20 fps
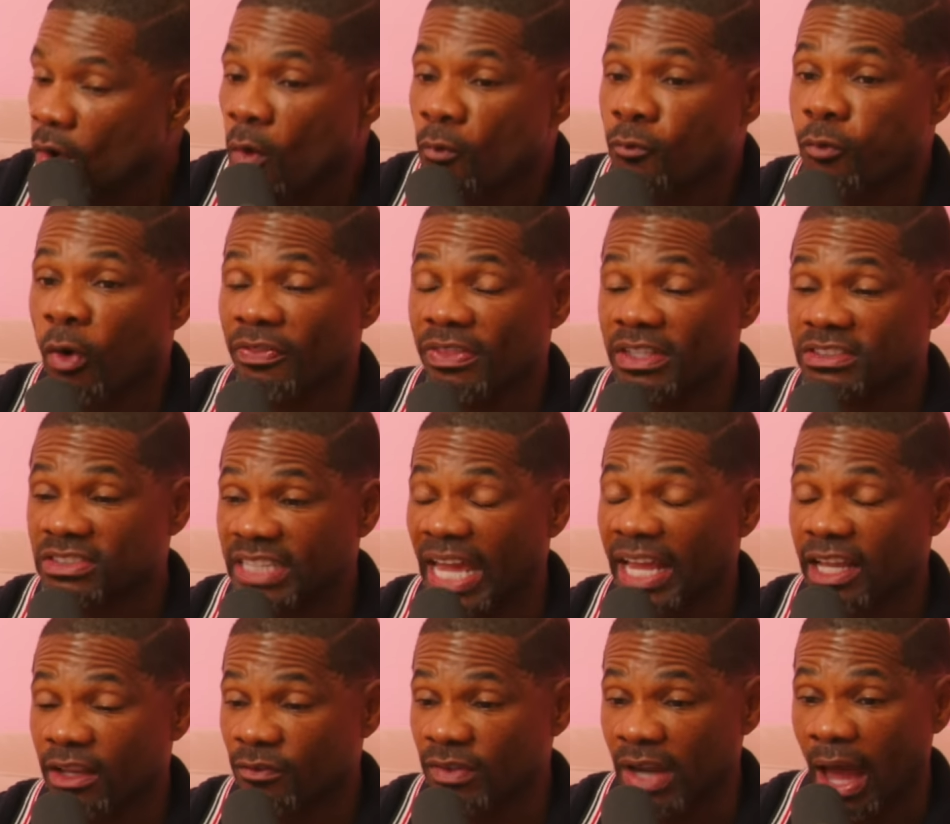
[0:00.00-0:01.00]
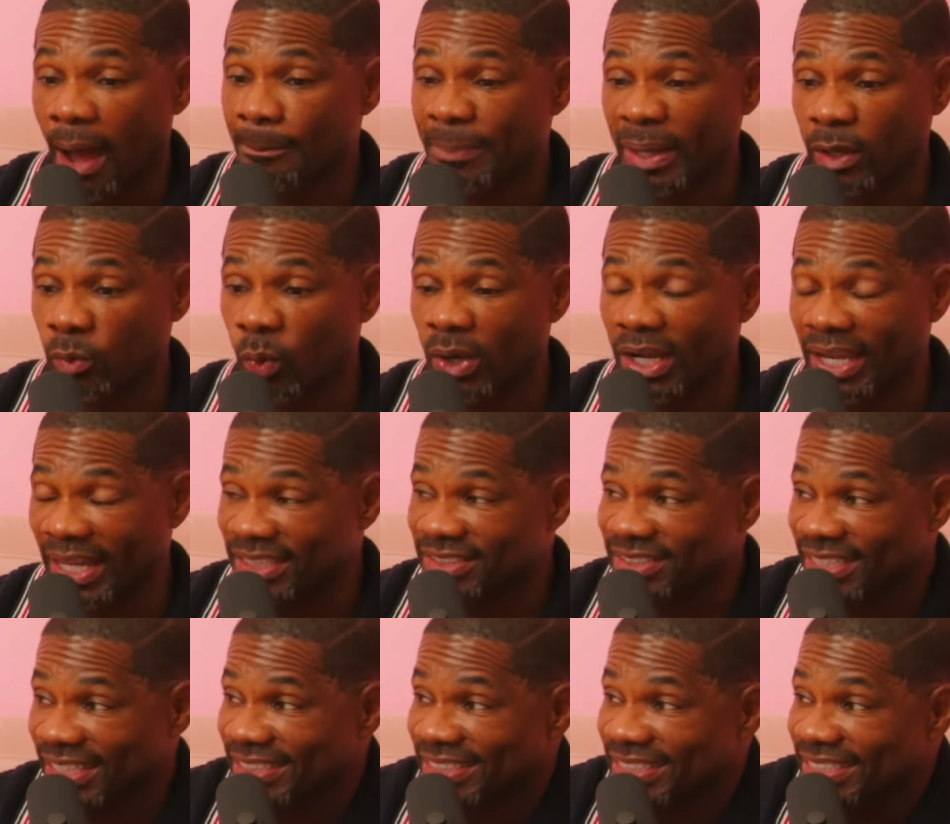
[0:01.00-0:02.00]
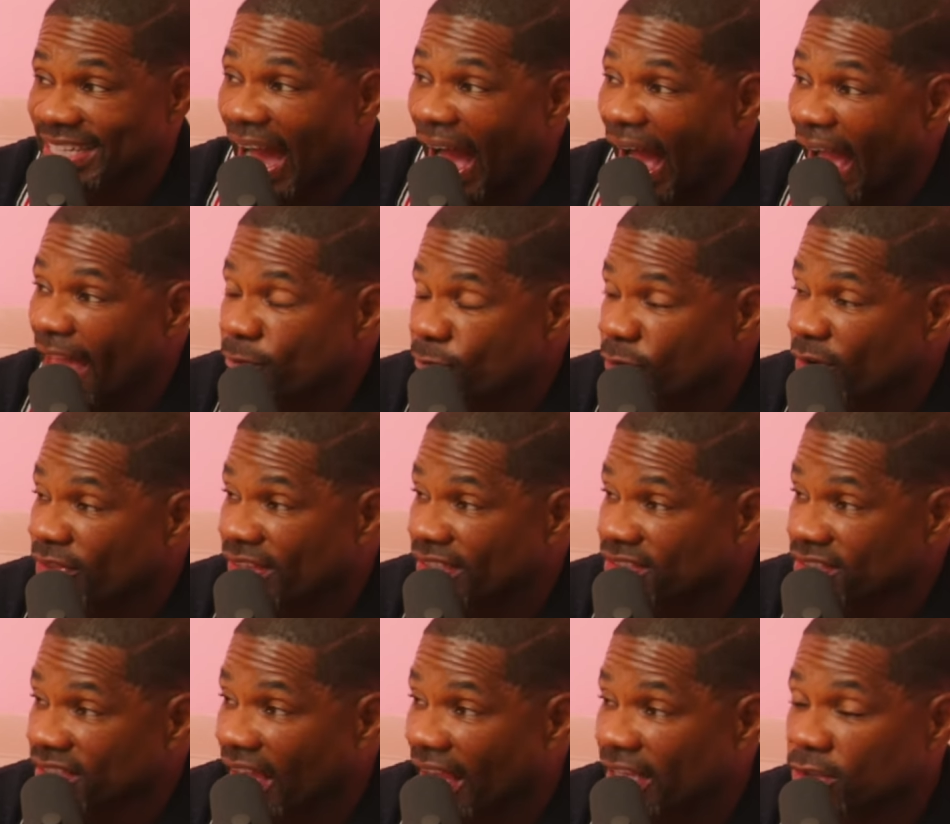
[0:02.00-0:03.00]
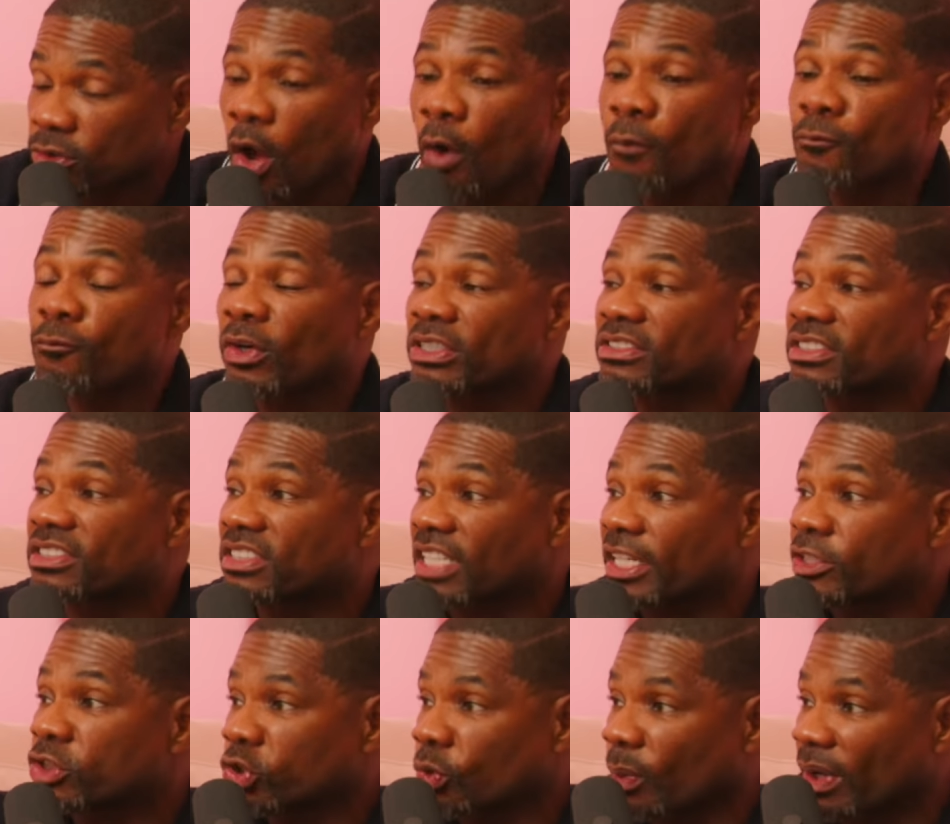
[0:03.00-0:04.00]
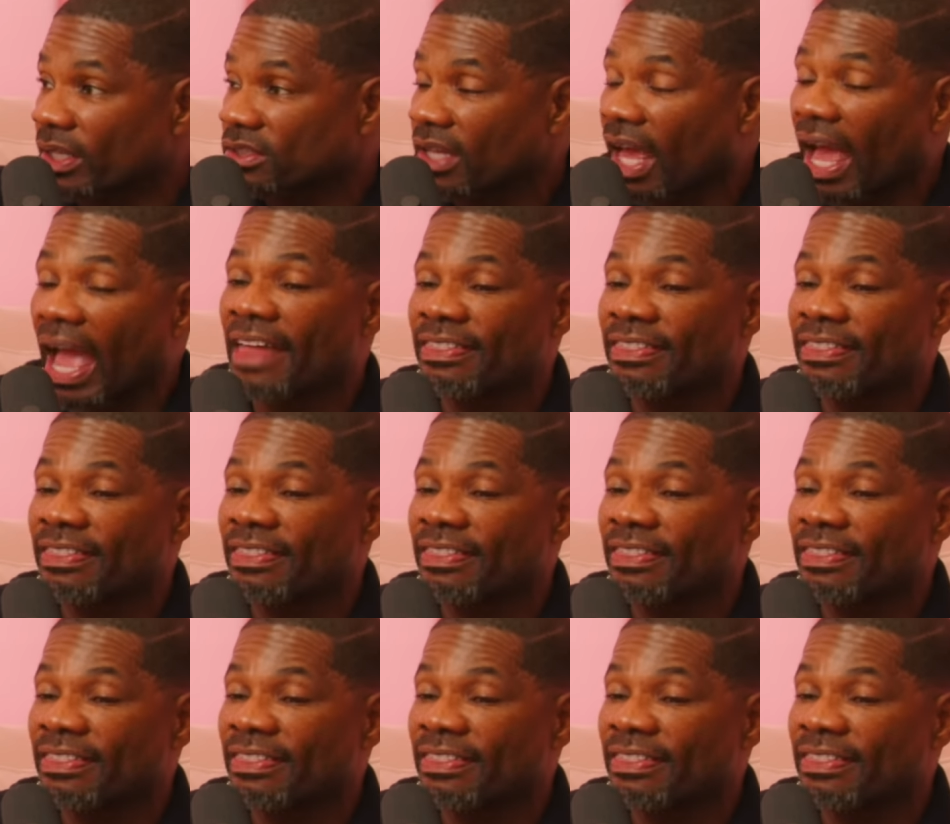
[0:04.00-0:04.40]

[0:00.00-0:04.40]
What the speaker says: for the sake of not being willing to die for this case for centuries.